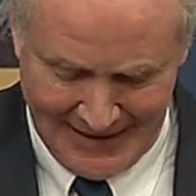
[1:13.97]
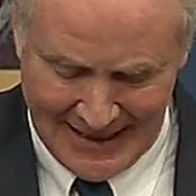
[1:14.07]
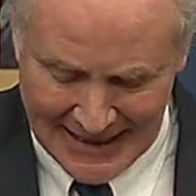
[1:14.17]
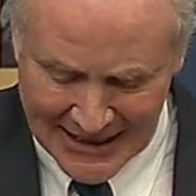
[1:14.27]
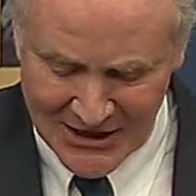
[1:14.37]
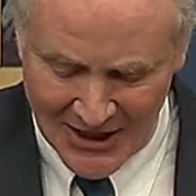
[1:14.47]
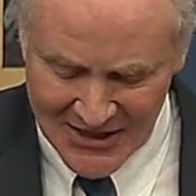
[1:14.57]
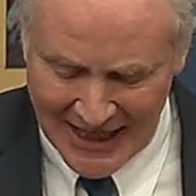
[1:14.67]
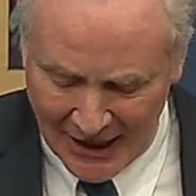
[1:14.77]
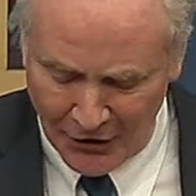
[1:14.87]
It
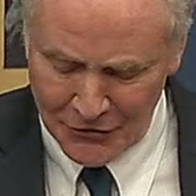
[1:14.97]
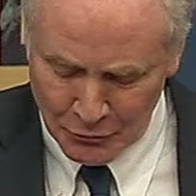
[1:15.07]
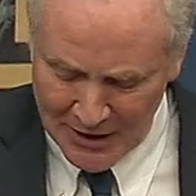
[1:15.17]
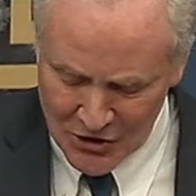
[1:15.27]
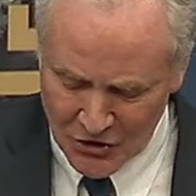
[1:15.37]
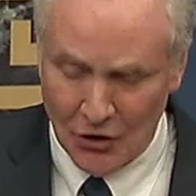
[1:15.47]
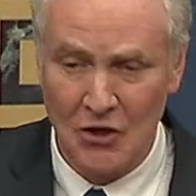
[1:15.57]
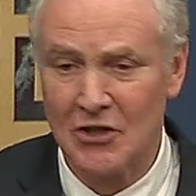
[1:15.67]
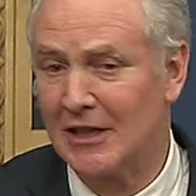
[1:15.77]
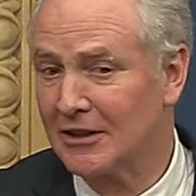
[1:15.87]
does health
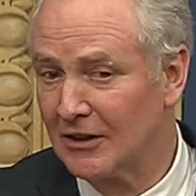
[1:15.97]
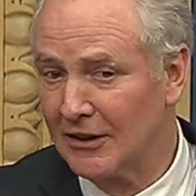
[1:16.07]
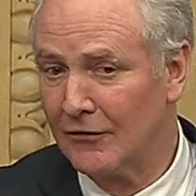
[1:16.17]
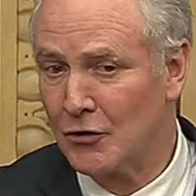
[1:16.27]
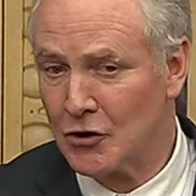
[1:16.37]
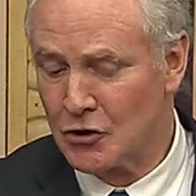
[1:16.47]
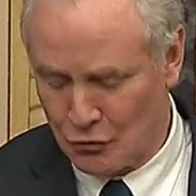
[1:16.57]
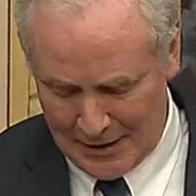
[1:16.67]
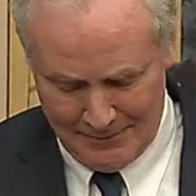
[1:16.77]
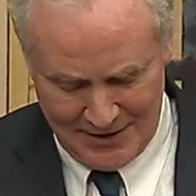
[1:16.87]
research that delivers
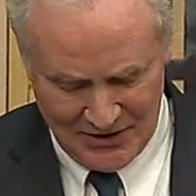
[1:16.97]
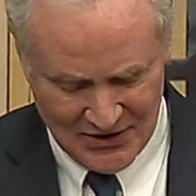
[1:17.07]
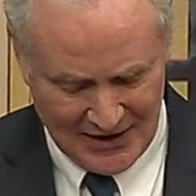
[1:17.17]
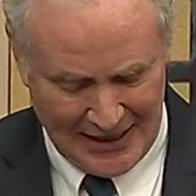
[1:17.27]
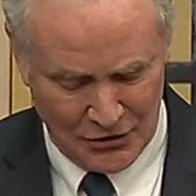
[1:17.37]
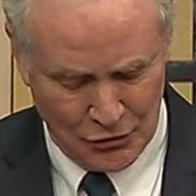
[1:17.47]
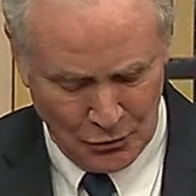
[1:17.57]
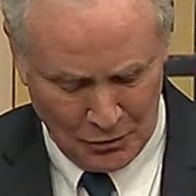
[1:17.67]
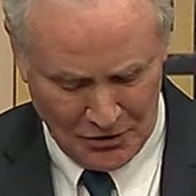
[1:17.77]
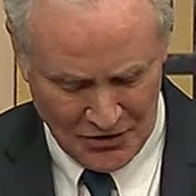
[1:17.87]
treatments and
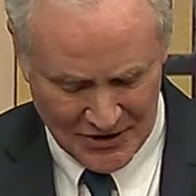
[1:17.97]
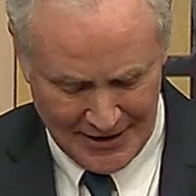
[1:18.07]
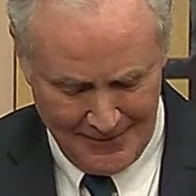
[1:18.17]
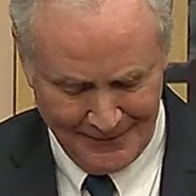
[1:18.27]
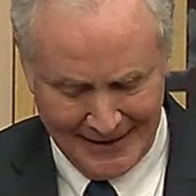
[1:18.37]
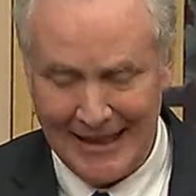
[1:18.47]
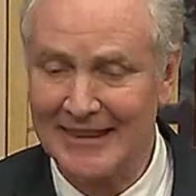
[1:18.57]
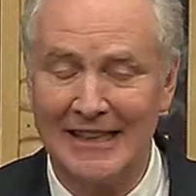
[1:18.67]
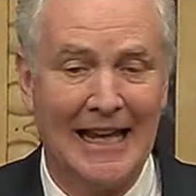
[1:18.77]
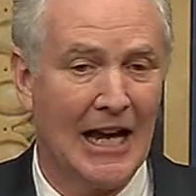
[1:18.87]
cures at
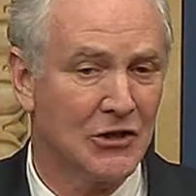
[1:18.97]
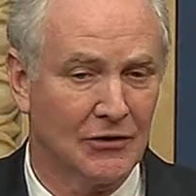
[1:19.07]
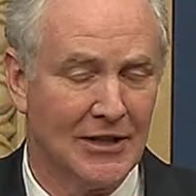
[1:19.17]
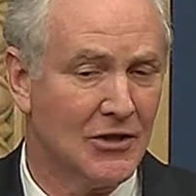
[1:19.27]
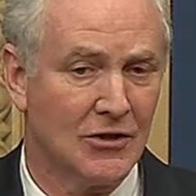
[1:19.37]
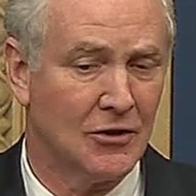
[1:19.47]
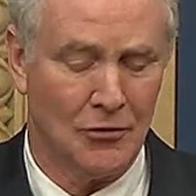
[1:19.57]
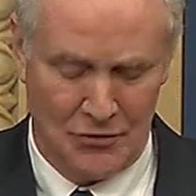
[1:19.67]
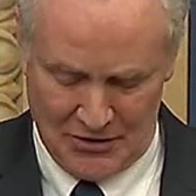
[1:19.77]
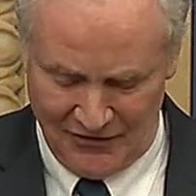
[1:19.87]
the National
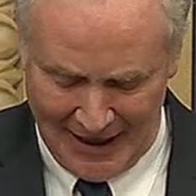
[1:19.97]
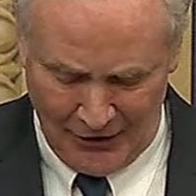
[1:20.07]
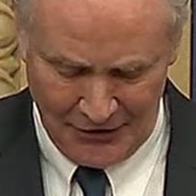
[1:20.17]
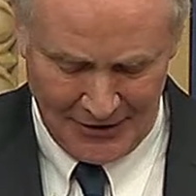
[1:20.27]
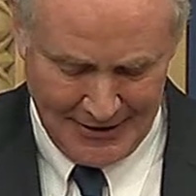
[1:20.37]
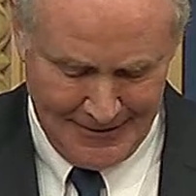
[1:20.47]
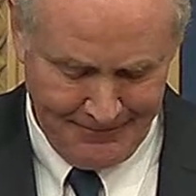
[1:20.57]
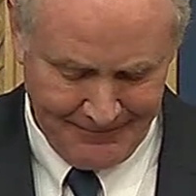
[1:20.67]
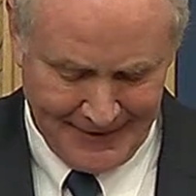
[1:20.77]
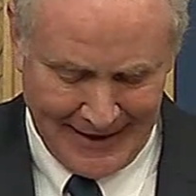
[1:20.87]
Institutes of Health
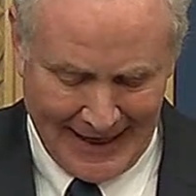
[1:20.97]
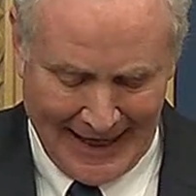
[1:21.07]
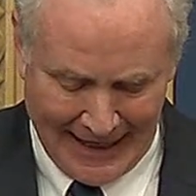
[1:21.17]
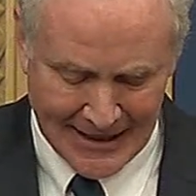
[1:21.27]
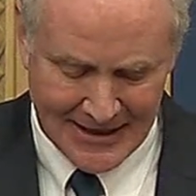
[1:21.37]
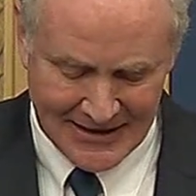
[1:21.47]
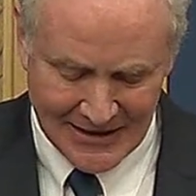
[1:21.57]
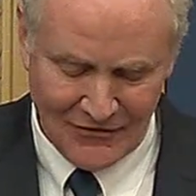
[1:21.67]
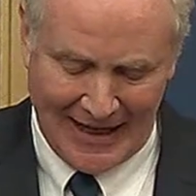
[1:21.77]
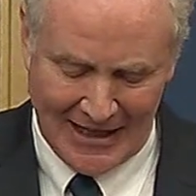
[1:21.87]
and the
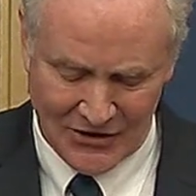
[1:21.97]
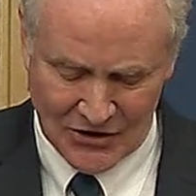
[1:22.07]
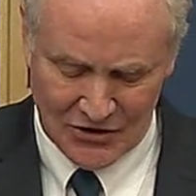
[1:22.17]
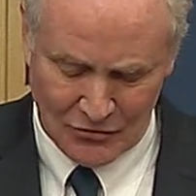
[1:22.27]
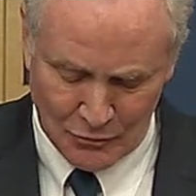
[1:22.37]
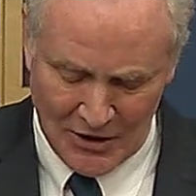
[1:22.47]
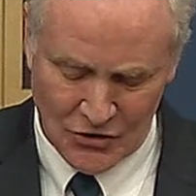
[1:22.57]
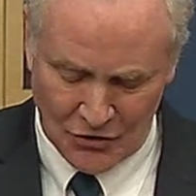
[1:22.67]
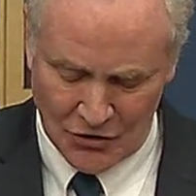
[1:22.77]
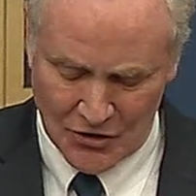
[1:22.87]
Advanced
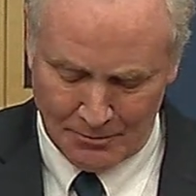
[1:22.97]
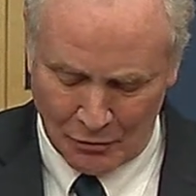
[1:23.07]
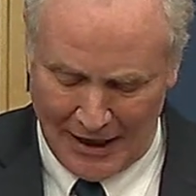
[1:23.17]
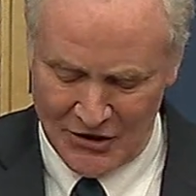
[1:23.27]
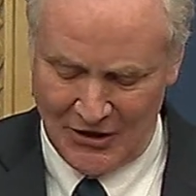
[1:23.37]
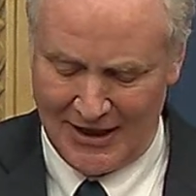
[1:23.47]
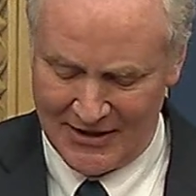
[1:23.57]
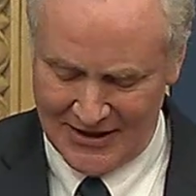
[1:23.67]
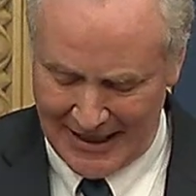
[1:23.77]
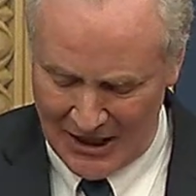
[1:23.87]
Research
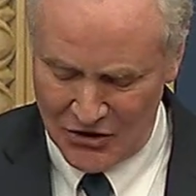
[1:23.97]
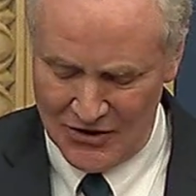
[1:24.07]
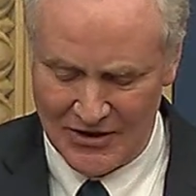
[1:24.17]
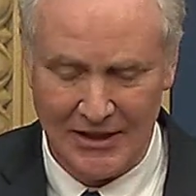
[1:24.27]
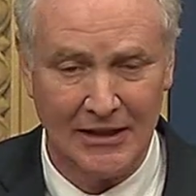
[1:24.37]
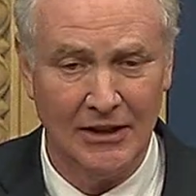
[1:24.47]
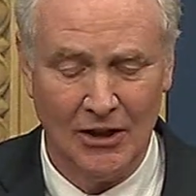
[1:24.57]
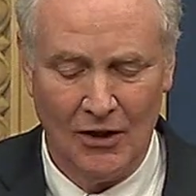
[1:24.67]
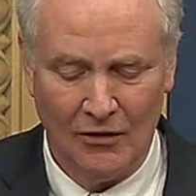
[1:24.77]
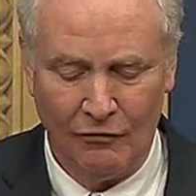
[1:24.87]
Projects Agency
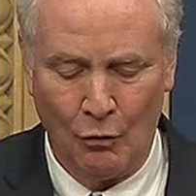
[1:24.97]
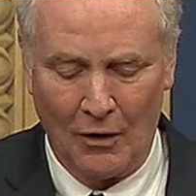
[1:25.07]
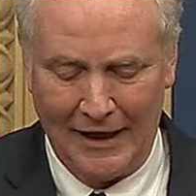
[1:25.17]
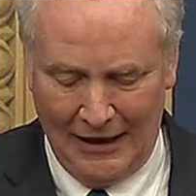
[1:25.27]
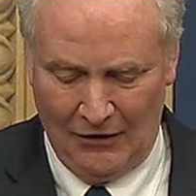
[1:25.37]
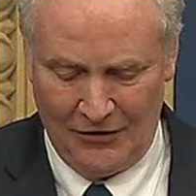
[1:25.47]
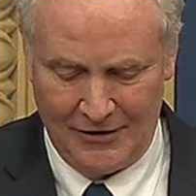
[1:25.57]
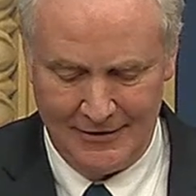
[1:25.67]
for Health.